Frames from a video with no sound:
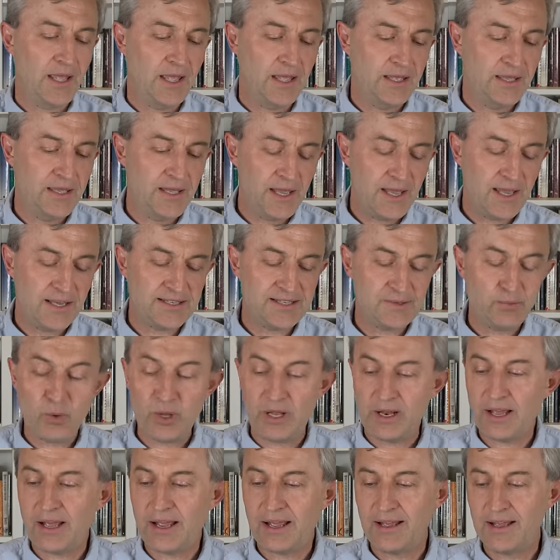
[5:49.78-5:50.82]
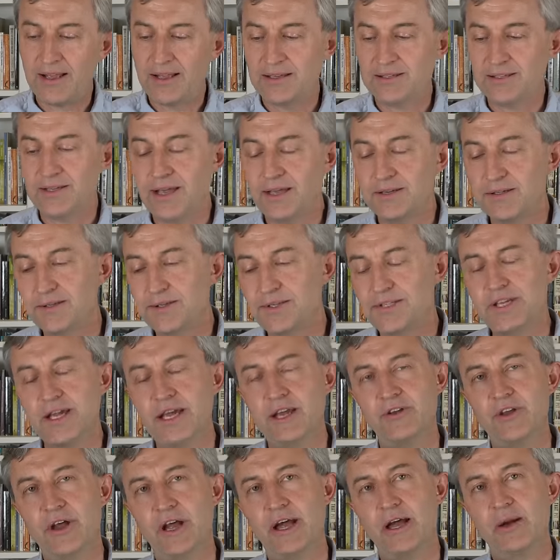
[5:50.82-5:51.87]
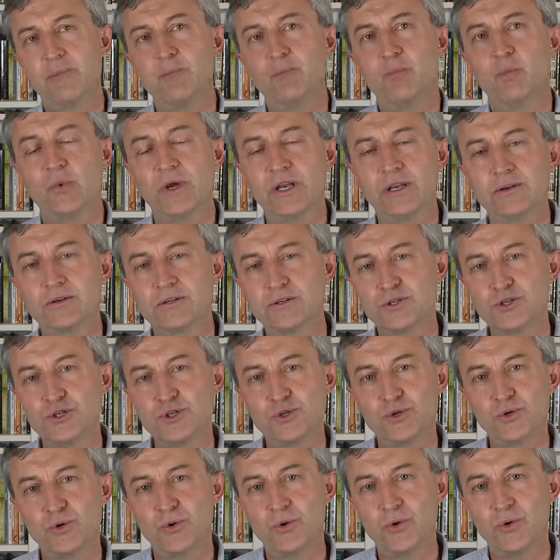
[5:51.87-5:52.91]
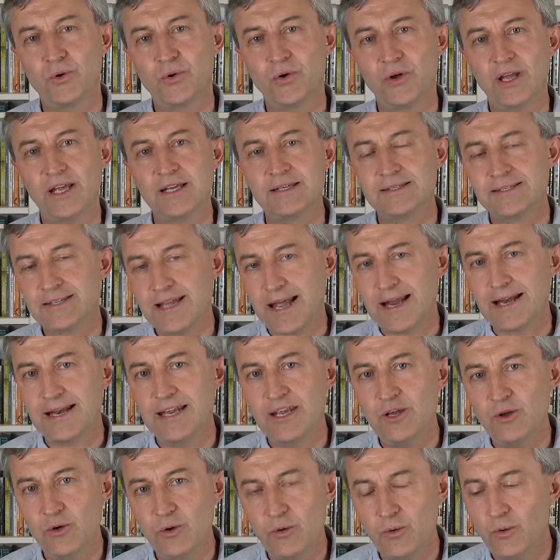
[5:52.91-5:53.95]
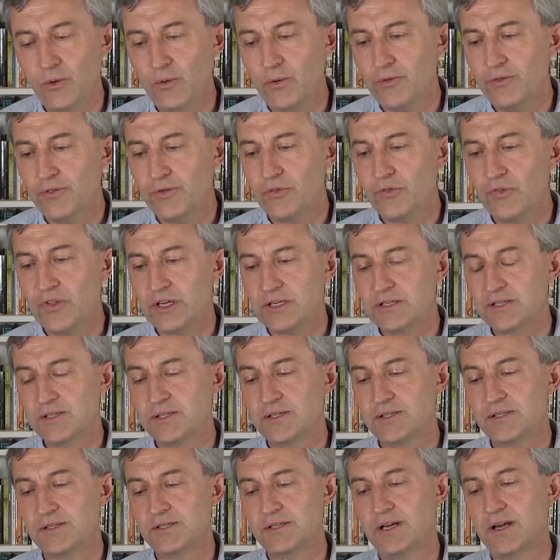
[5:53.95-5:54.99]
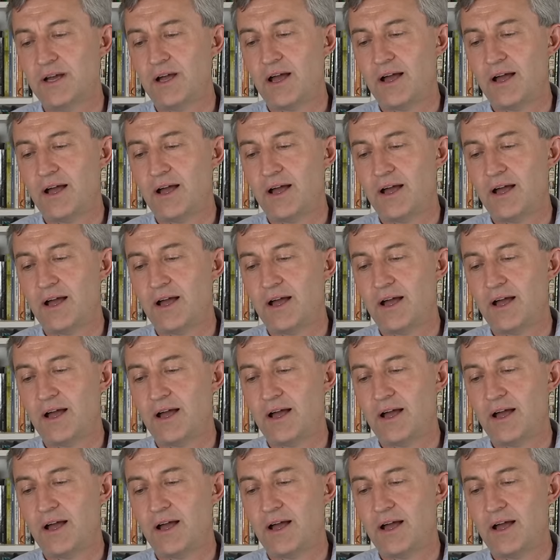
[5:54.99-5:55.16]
Yes, well, as you said, we're not sure exactly who authored this.